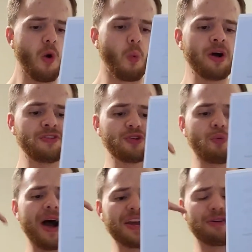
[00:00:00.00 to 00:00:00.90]
Wondered
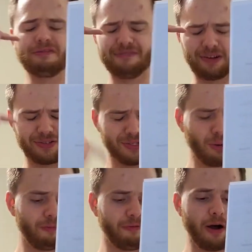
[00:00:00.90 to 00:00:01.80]
why you felt
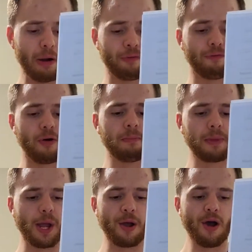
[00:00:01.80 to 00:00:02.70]
so far from
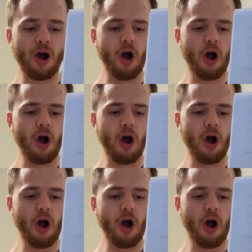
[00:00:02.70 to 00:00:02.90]
me.